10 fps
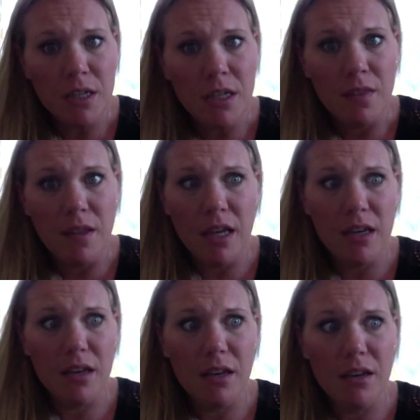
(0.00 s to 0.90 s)

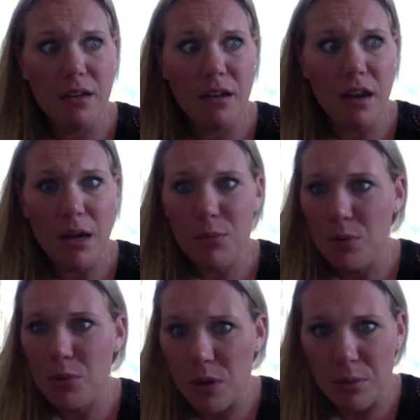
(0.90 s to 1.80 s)
that I would
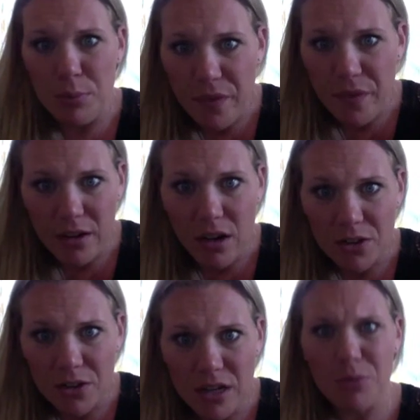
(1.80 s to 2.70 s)
want to put that
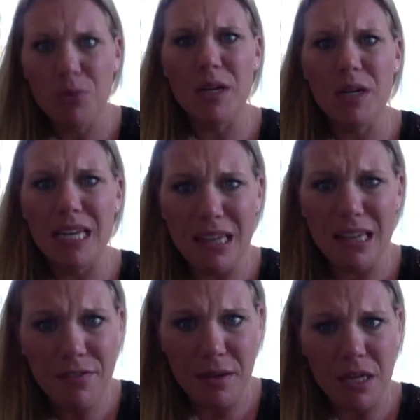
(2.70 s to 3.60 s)
on, or I would want to
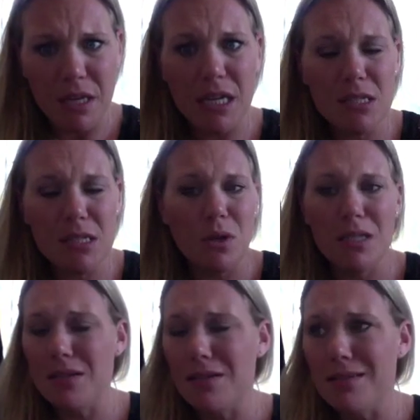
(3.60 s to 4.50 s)
give them, because it
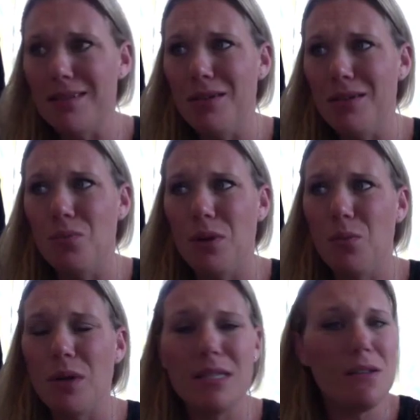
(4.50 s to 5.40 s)
wasn't
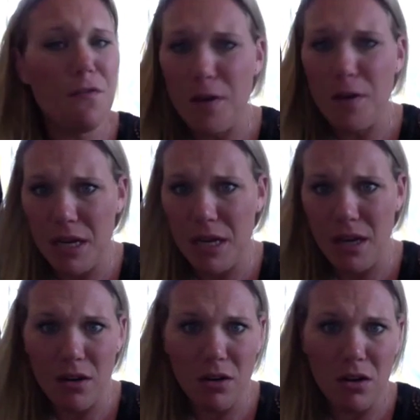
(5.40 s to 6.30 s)

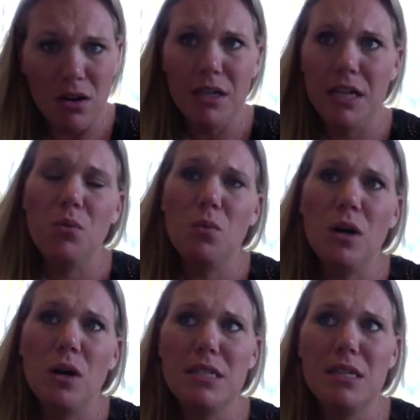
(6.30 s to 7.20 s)
feminine at all. And
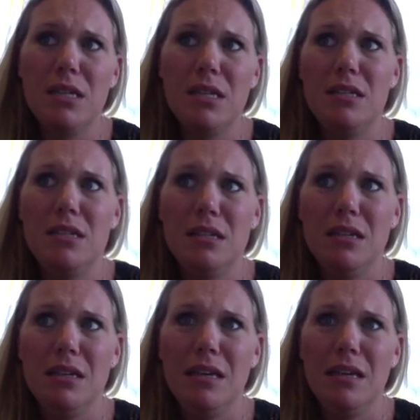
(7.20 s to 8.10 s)

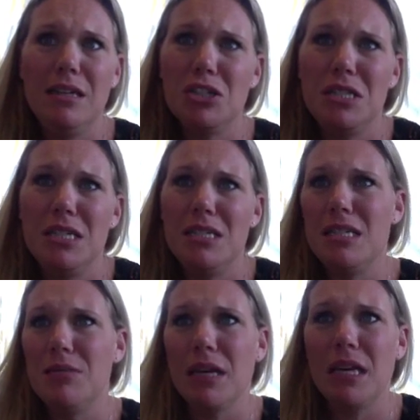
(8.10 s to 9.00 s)
it just didn't
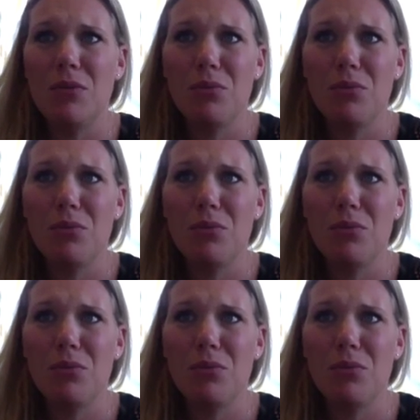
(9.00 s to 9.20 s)
seem like it